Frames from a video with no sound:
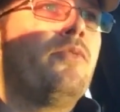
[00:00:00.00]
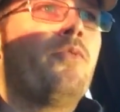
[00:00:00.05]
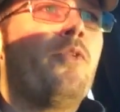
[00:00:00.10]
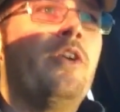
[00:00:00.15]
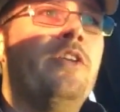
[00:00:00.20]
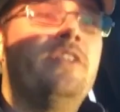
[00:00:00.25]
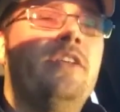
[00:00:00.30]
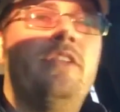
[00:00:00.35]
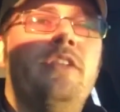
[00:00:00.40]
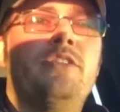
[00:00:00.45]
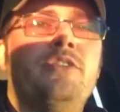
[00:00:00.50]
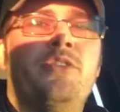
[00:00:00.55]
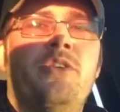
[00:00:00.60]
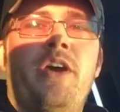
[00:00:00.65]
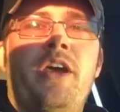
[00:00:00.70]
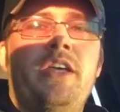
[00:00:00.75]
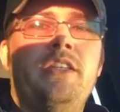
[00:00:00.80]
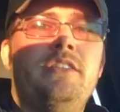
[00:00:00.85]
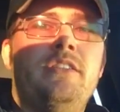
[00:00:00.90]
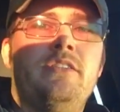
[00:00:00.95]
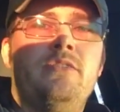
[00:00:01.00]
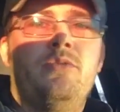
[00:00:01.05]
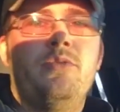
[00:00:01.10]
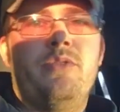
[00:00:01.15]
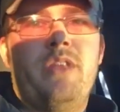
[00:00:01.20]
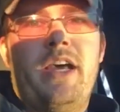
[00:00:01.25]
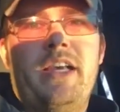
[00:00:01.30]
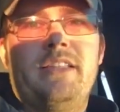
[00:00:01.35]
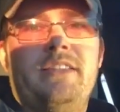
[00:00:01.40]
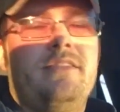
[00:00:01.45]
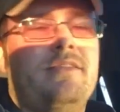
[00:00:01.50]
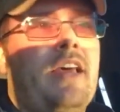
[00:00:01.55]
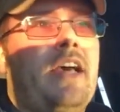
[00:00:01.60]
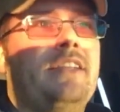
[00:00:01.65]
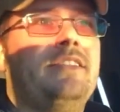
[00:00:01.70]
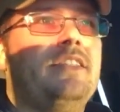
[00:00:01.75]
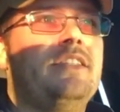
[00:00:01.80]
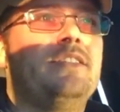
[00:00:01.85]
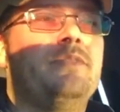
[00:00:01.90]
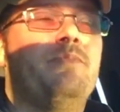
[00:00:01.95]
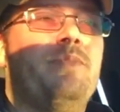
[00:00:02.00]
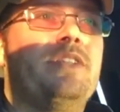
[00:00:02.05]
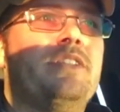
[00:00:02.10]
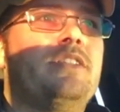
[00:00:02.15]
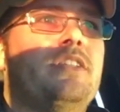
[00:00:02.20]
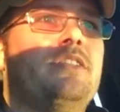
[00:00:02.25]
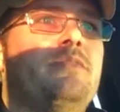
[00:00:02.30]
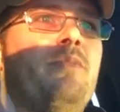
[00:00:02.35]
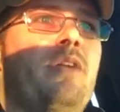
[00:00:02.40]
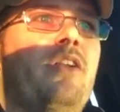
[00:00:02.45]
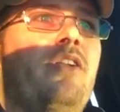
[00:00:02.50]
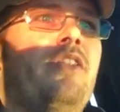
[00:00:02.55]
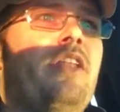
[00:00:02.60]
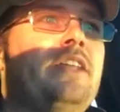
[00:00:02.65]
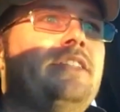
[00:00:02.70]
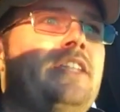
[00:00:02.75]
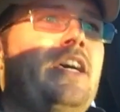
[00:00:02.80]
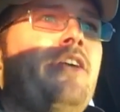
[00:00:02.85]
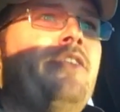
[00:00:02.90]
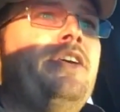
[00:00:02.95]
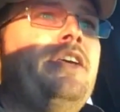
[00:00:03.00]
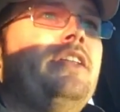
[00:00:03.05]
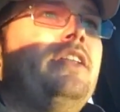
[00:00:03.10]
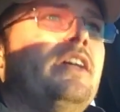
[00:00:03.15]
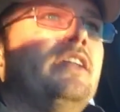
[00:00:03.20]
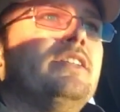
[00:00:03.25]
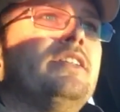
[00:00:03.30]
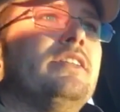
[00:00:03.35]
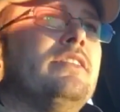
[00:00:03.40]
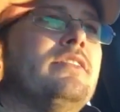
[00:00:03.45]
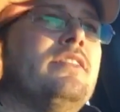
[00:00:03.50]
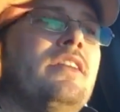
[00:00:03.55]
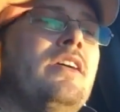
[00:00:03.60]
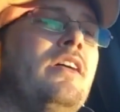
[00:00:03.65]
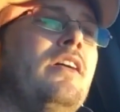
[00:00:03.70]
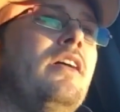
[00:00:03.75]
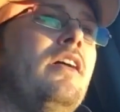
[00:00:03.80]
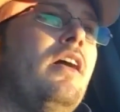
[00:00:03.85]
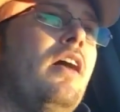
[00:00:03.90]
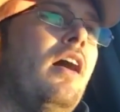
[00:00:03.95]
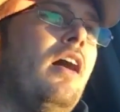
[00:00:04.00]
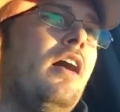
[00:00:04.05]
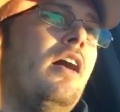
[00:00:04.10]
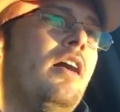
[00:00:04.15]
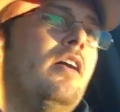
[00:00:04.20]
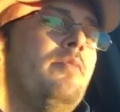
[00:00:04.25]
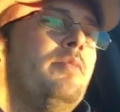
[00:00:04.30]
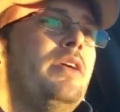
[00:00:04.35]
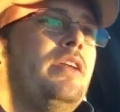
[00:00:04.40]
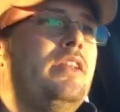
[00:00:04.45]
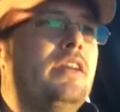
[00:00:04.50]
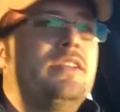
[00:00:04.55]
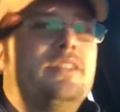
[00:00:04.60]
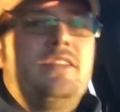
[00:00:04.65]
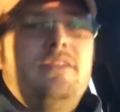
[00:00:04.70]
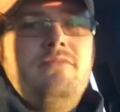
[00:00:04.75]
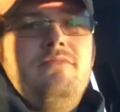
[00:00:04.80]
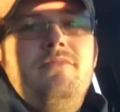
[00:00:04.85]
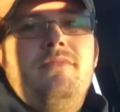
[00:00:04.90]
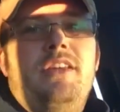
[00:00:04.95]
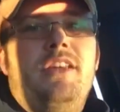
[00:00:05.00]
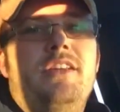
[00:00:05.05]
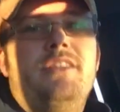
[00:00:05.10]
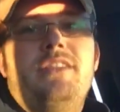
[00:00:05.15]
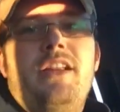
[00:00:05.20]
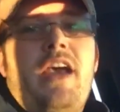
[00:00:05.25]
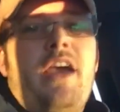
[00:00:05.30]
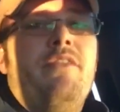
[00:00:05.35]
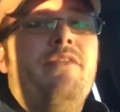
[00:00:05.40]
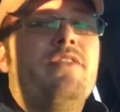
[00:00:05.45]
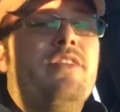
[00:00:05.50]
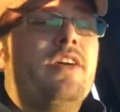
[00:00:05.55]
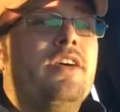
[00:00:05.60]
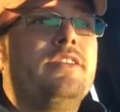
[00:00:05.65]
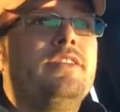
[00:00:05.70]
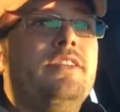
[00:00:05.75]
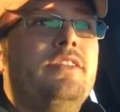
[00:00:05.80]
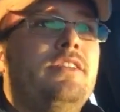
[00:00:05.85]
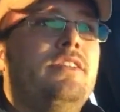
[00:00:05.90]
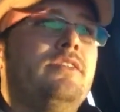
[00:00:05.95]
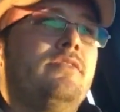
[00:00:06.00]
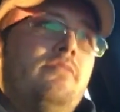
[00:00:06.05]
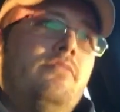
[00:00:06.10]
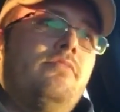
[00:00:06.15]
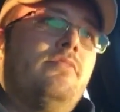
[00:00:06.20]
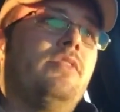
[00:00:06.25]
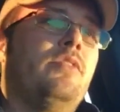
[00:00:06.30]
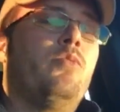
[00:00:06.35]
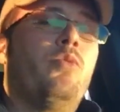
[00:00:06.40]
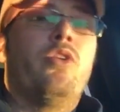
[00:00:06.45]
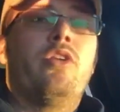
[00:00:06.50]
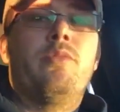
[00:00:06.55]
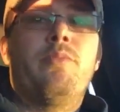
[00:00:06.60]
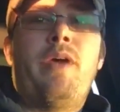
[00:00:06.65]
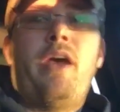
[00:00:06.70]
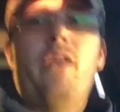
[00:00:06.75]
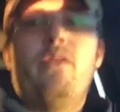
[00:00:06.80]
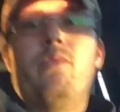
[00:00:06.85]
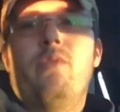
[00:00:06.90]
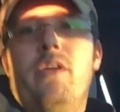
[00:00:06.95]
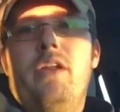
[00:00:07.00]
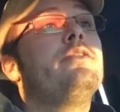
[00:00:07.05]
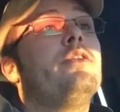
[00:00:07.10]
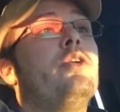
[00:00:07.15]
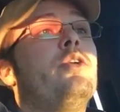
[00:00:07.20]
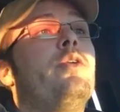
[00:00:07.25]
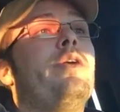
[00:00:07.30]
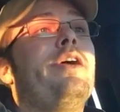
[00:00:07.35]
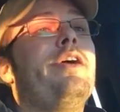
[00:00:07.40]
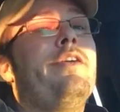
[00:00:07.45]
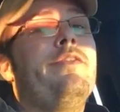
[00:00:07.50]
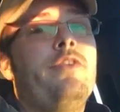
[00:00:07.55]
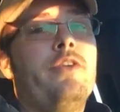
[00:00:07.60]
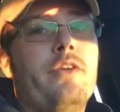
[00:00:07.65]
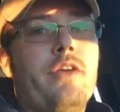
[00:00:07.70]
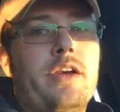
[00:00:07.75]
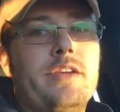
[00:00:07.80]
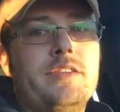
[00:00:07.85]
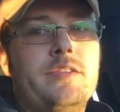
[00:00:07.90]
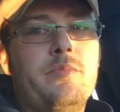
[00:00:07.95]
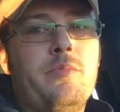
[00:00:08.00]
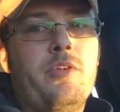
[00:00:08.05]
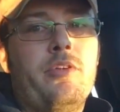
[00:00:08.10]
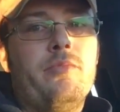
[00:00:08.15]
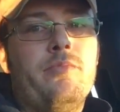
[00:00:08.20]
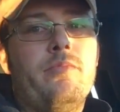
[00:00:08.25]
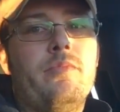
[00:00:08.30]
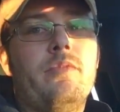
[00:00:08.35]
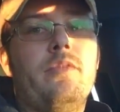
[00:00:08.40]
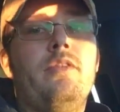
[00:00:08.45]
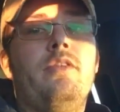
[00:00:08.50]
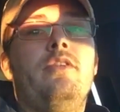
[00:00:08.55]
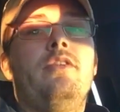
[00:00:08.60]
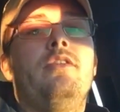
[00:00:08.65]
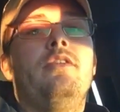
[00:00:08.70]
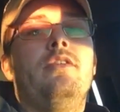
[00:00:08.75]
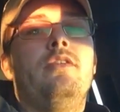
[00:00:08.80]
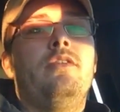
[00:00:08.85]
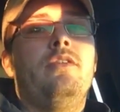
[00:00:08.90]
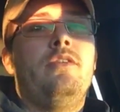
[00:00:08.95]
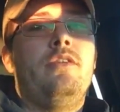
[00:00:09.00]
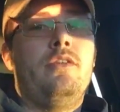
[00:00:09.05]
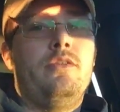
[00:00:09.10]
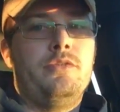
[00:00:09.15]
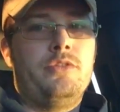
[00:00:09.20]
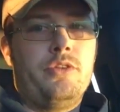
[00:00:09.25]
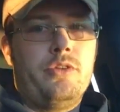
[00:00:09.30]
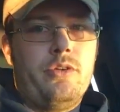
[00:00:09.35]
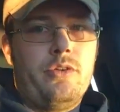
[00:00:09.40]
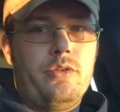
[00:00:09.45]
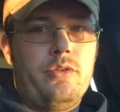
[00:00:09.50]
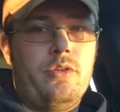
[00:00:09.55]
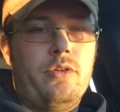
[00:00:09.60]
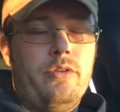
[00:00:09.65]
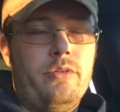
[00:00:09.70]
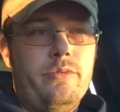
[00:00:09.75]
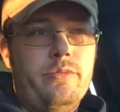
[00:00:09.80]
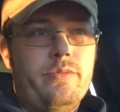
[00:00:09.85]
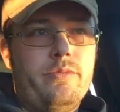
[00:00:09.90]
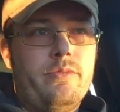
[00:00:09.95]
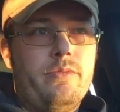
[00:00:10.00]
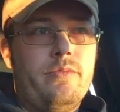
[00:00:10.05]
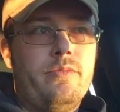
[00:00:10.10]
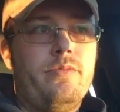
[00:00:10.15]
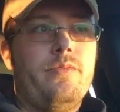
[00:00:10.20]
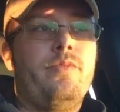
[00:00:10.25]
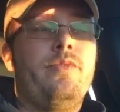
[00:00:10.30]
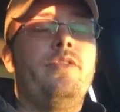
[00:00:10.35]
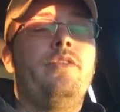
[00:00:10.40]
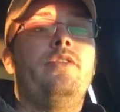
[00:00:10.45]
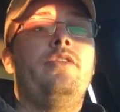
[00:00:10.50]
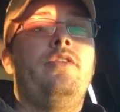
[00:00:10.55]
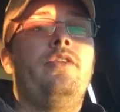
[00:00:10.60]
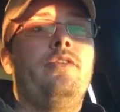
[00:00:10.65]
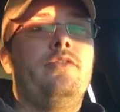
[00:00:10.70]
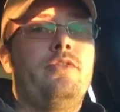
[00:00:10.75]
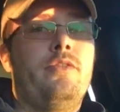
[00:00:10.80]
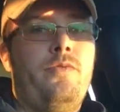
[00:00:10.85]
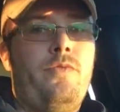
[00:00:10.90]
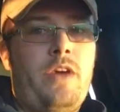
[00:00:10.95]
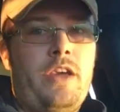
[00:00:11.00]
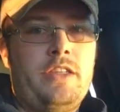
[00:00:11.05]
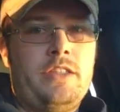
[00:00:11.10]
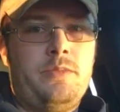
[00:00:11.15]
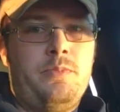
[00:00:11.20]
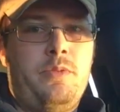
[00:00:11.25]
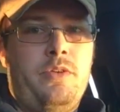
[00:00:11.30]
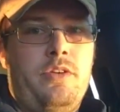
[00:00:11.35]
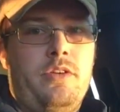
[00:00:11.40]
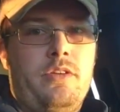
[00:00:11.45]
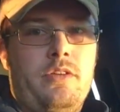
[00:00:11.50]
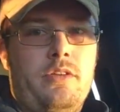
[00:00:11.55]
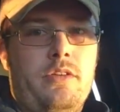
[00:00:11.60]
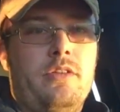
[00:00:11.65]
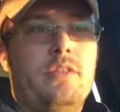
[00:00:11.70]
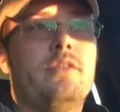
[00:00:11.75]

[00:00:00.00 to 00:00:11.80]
friend in the trades, and who that's his business model. That's how he does it. He doesn't advertise. He just word of mouth. So if you're a customer, use your Google, use your Facebook,